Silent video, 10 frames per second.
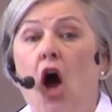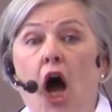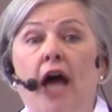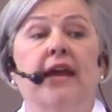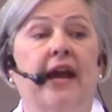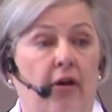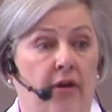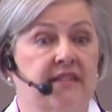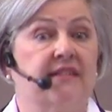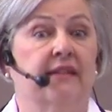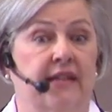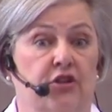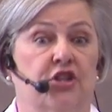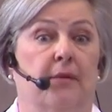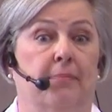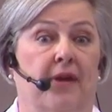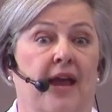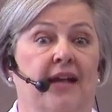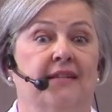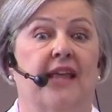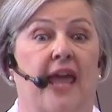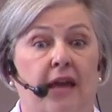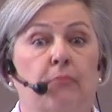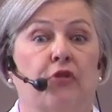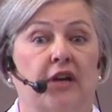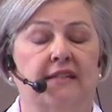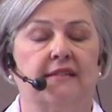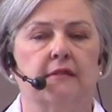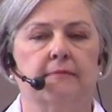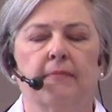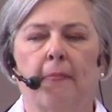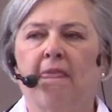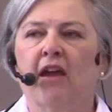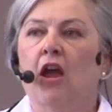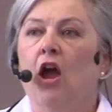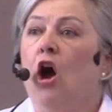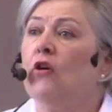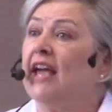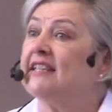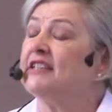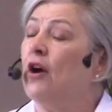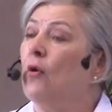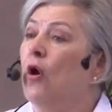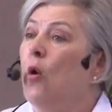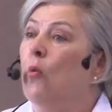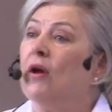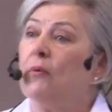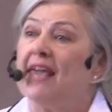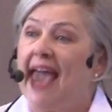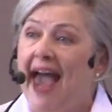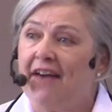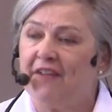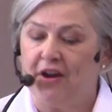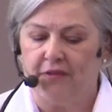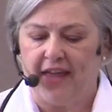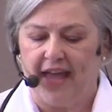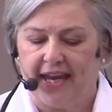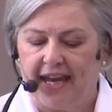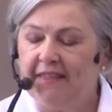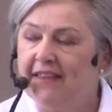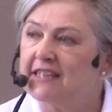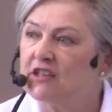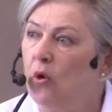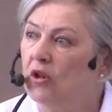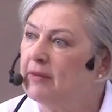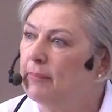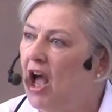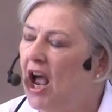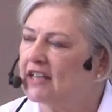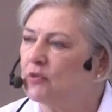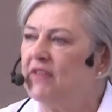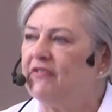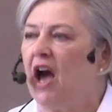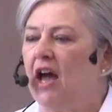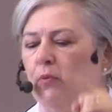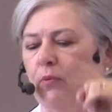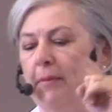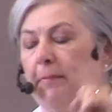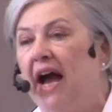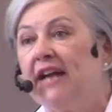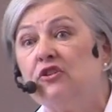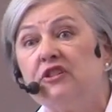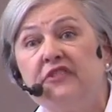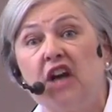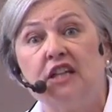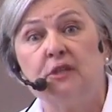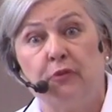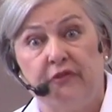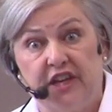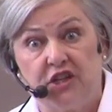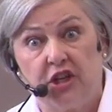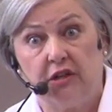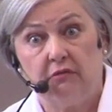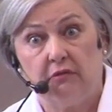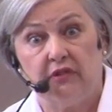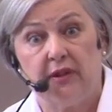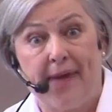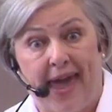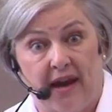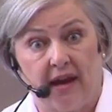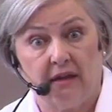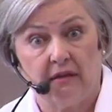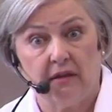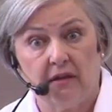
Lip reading: on Aaron's leadership as the head priest. Okay, so what do we have here then in this golden box? We've got reminders of God's provision, the manna.